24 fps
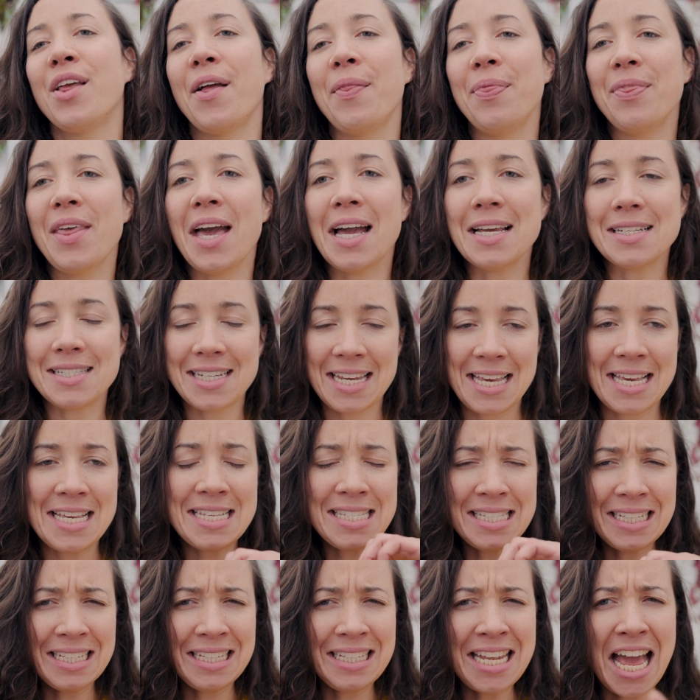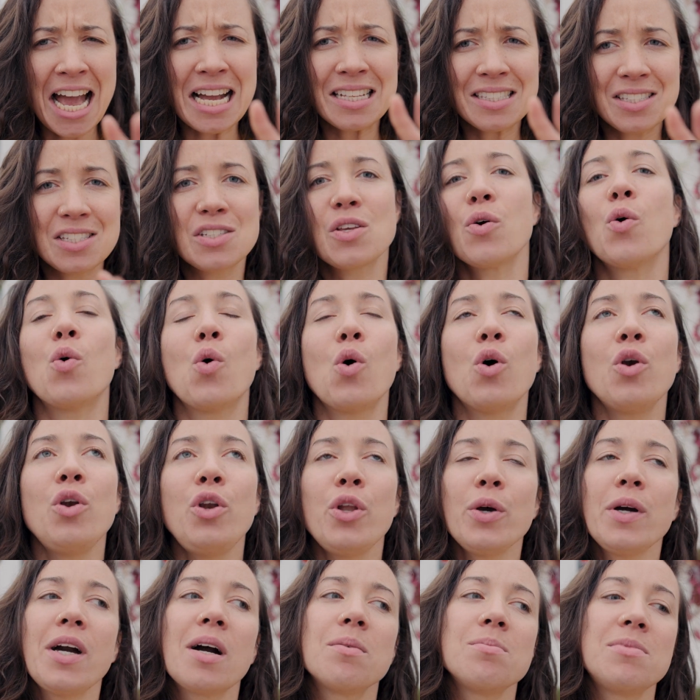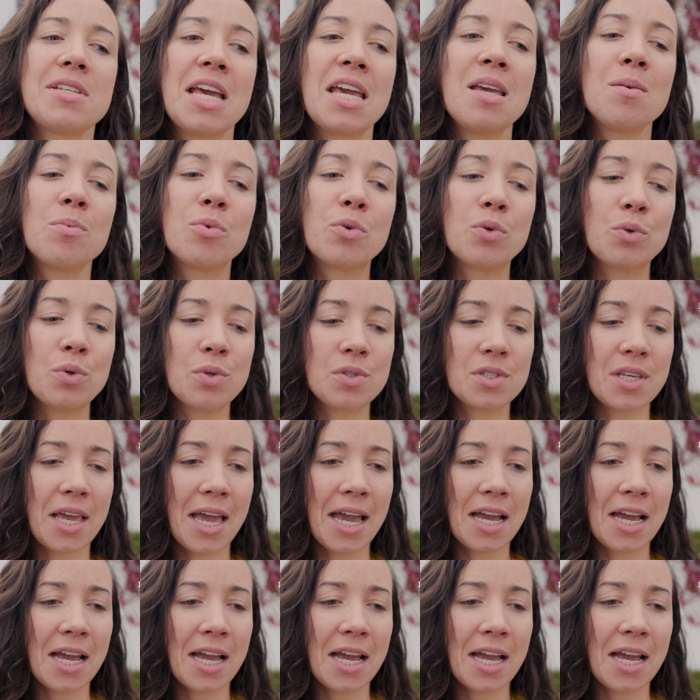and that is LUTs or lookup tables,